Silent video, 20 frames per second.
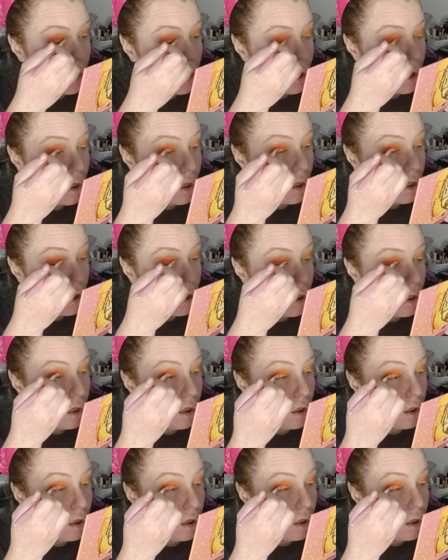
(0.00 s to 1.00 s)
And
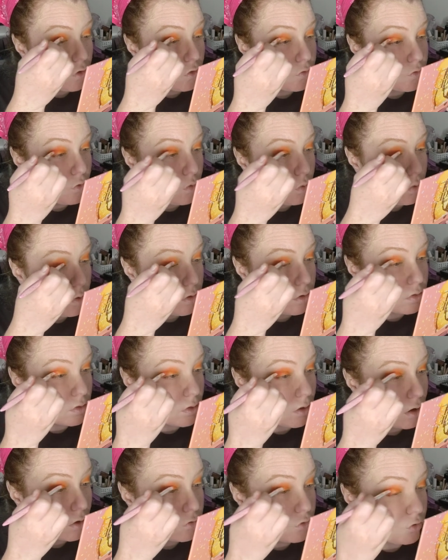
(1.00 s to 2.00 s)
of course,
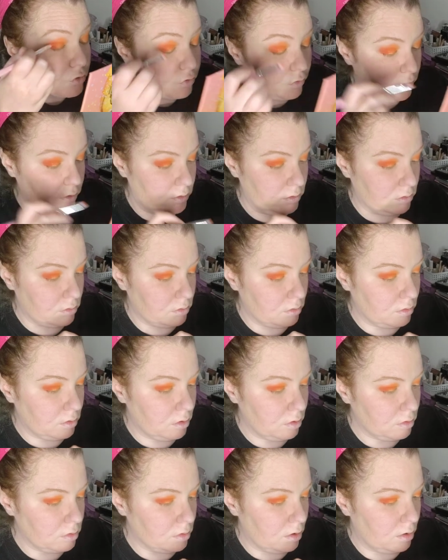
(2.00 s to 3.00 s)
Dr. Flint
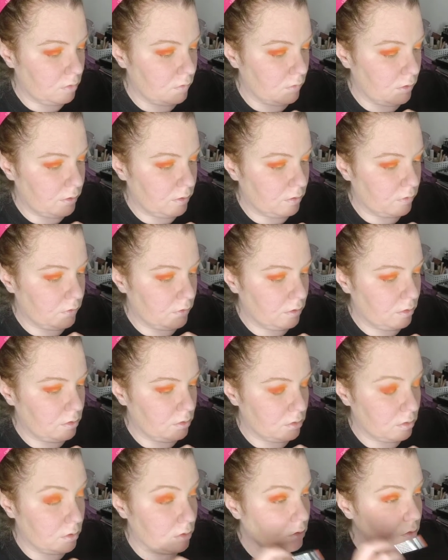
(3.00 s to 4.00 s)
does not like
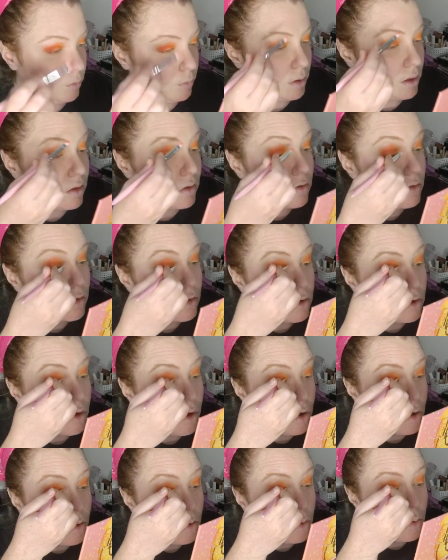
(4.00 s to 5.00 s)
this and demands to
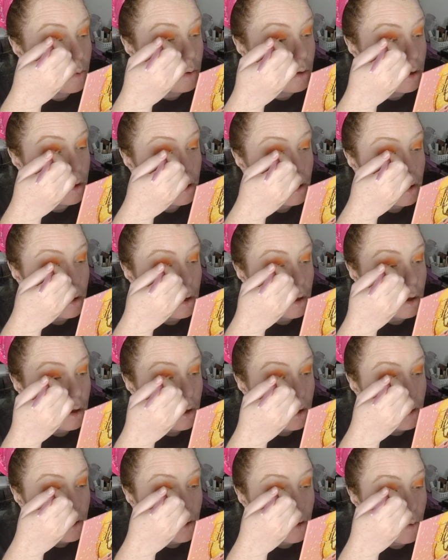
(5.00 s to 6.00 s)
know
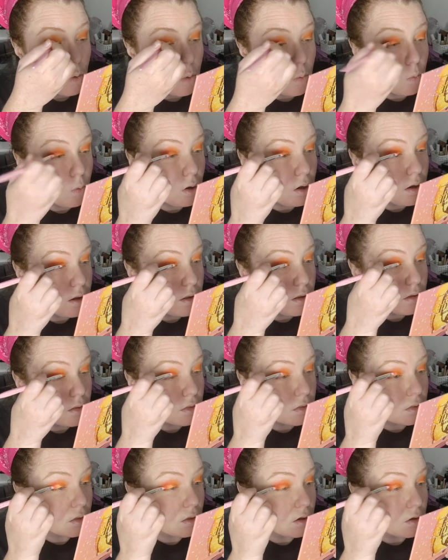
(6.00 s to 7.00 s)
who it
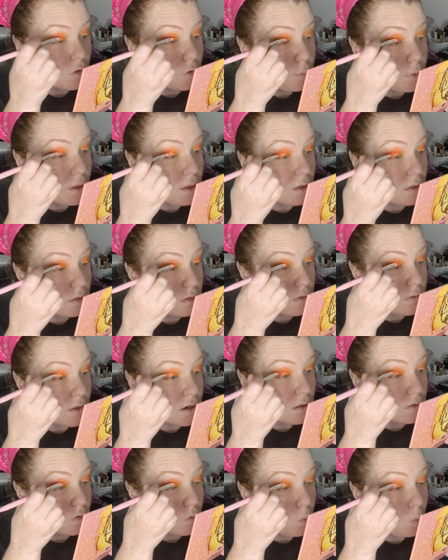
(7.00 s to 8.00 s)
was and is pissed
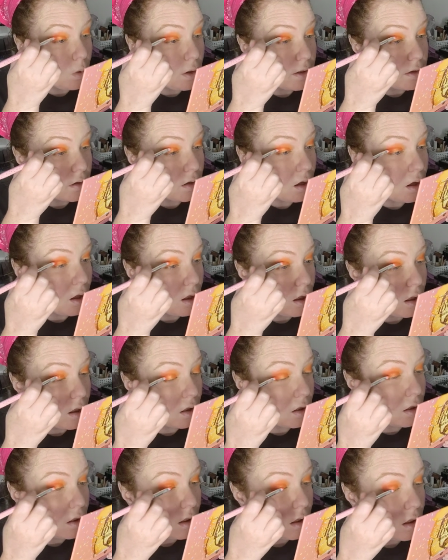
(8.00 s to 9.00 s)
that it's a white
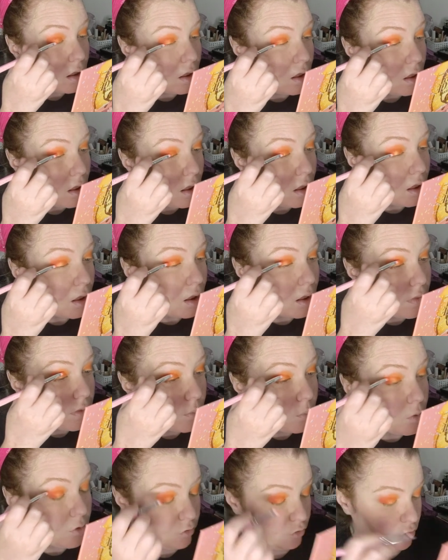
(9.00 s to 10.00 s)
guy and
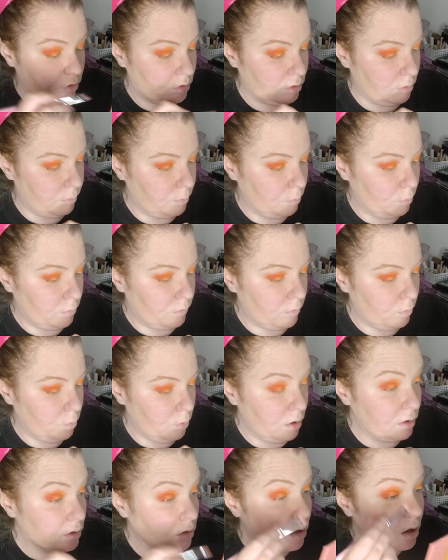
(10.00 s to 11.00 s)
that while she's sleeping with a
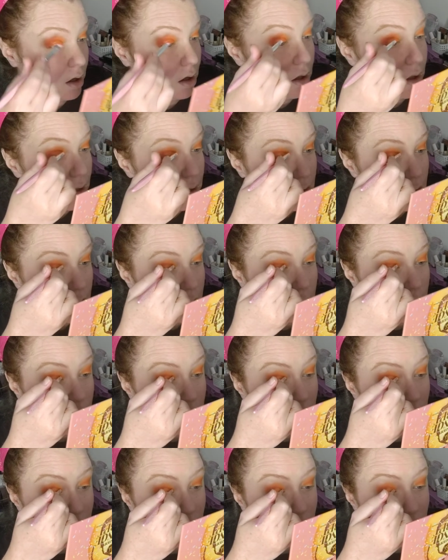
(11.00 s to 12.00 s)
white guy,
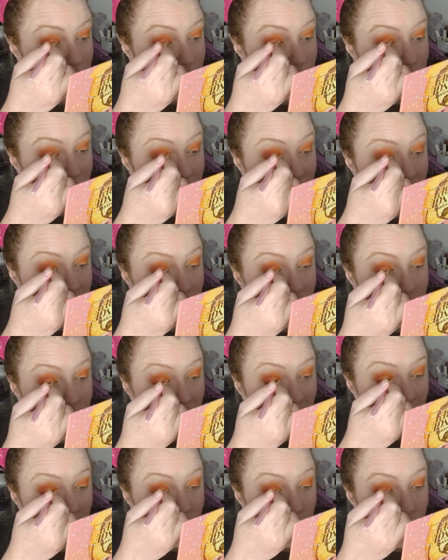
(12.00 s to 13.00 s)
she
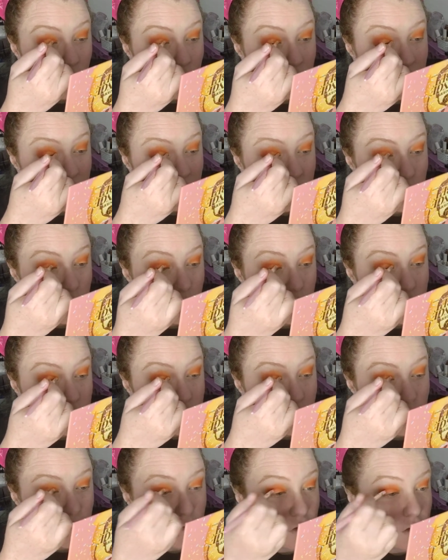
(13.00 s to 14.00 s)
still won't go within 10
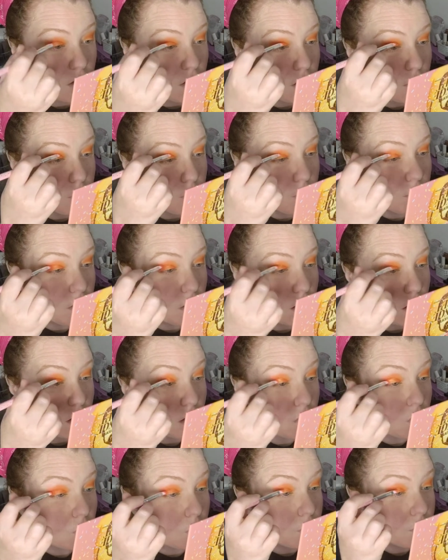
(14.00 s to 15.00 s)
feet of him, and
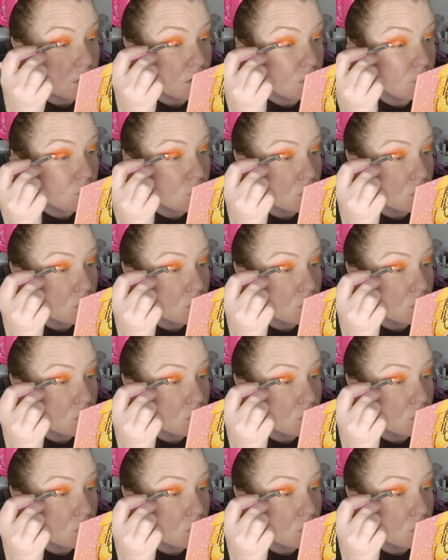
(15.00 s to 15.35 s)
I don't blame